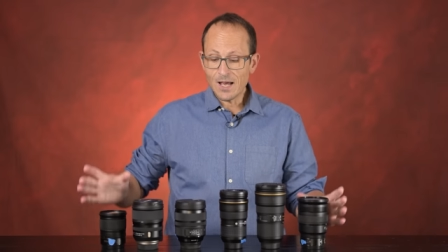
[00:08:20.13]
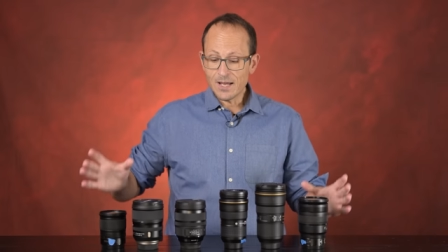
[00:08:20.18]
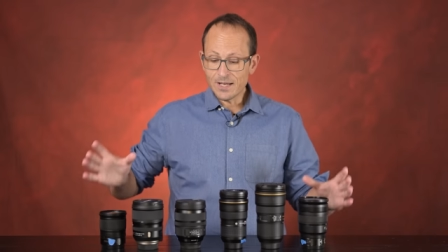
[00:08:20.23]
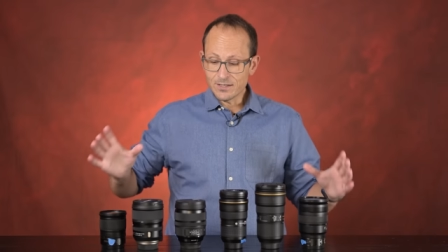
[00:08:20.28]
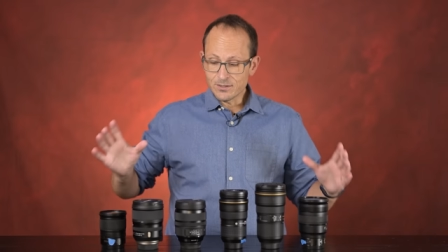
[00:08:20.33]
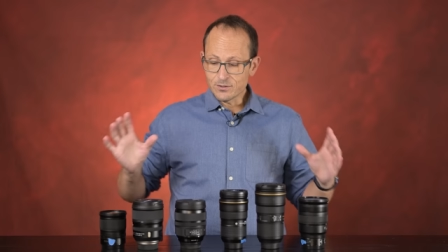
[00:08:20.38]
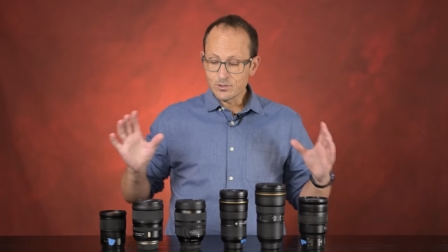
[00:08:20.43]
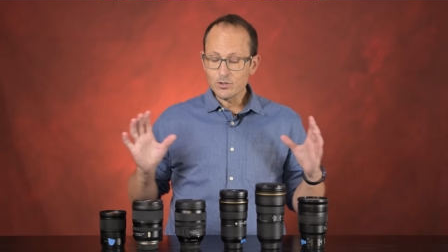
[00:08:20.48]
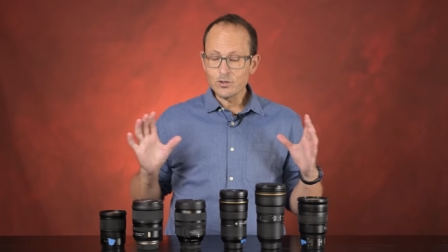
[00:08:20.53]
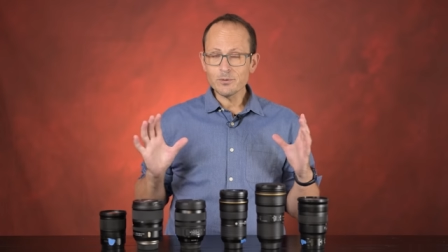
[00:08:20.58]

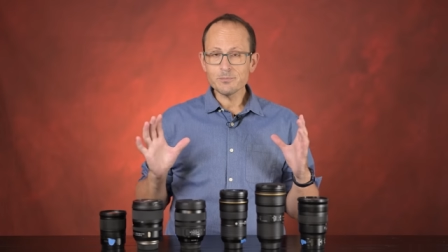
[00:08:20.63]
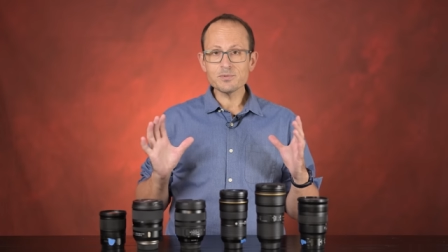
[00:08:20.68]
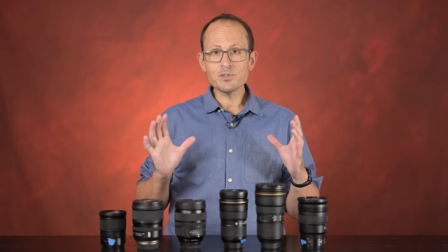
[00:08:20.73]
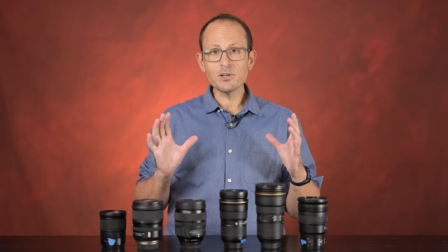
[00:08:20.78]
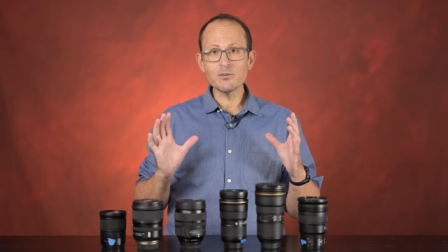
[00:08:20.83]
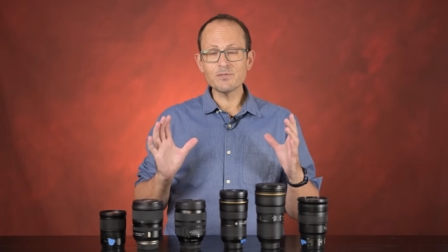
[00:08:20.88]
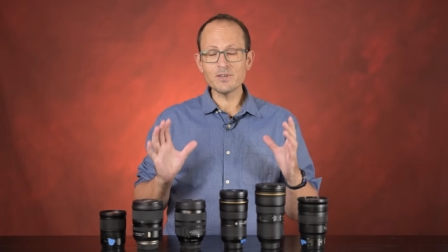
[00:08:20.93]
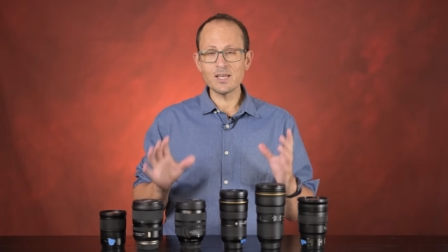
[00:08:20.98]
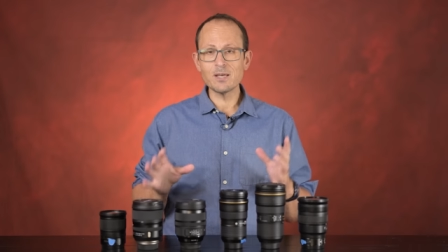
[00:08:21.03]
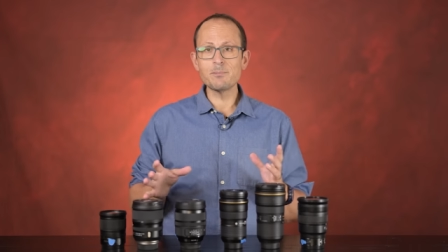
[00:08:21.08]
In terms
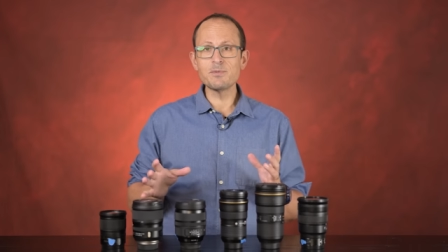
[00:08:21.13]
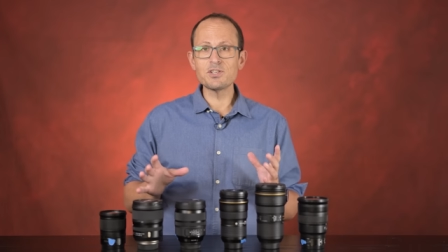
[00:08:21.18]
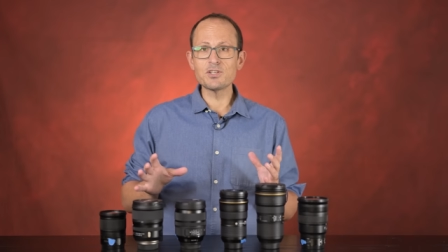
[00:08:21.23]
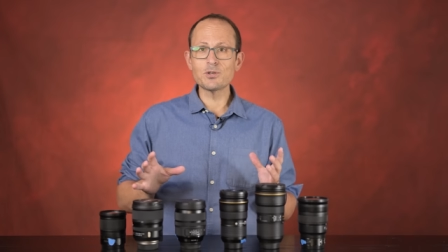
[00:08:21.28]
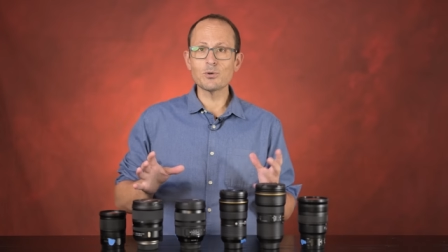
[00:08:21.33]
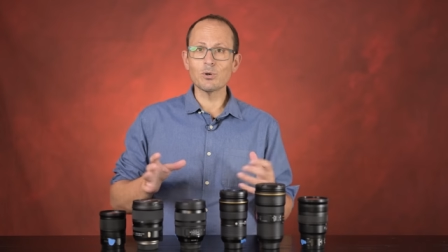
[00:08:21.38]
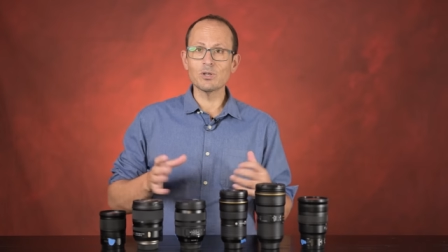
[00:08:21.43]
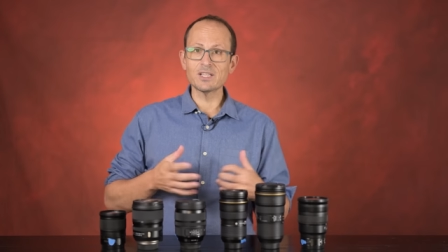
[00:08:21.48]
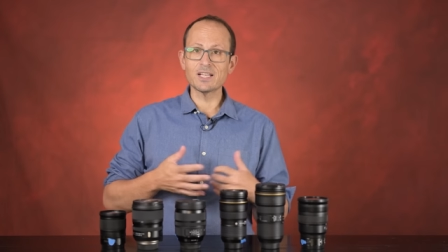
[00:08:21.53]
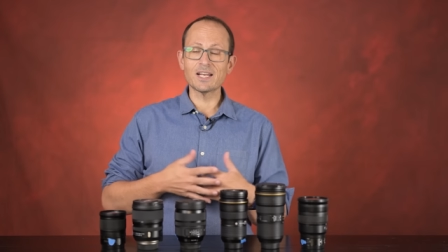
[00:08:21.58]
of image
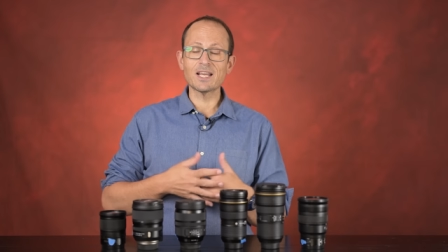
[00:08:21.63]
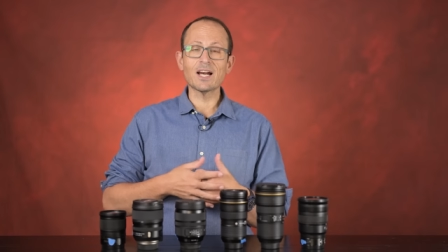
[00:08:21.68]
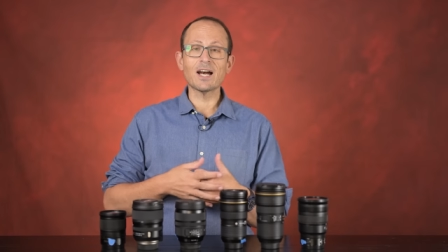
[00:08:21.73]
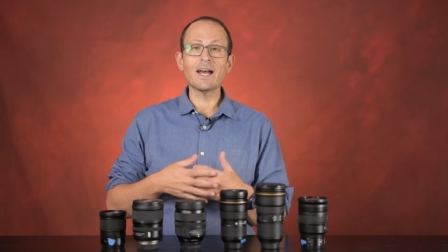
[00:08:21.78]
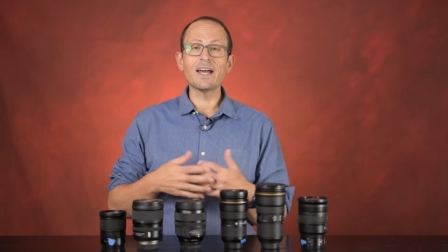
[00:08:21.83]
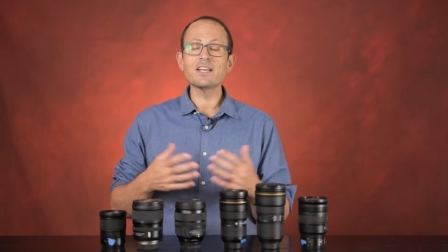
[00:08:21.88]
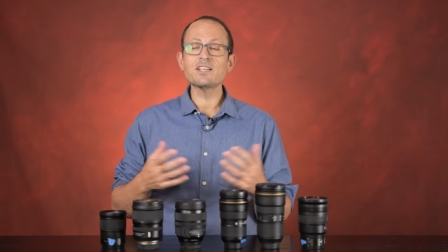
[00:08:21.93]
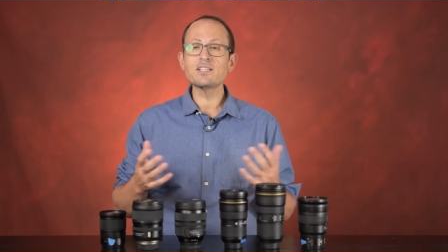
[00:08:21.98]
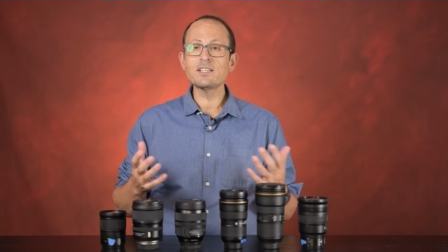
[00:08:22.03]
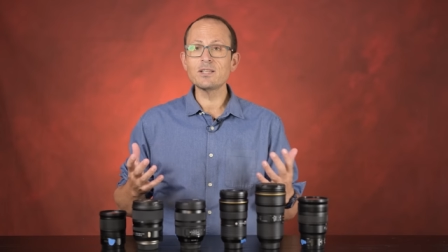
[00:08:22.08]
quality,
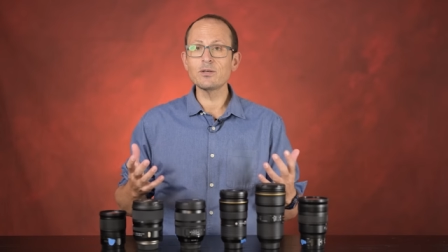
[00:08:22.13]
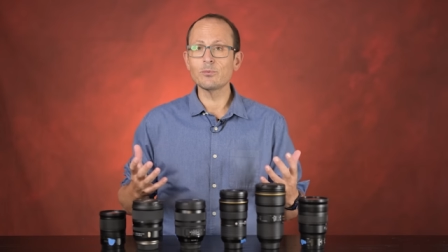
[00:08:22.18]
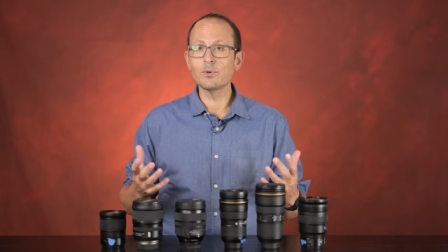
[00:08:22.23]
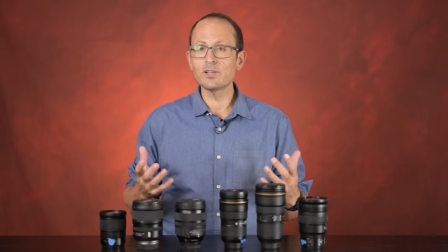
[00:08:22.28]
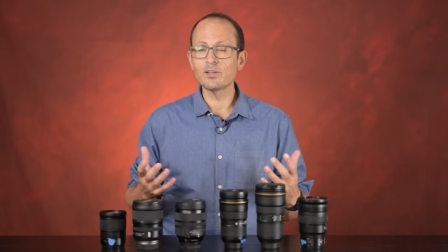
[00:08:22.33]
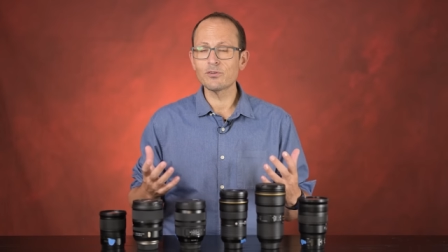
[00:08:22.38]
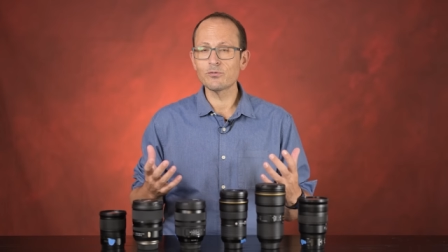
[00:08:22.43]
I actually went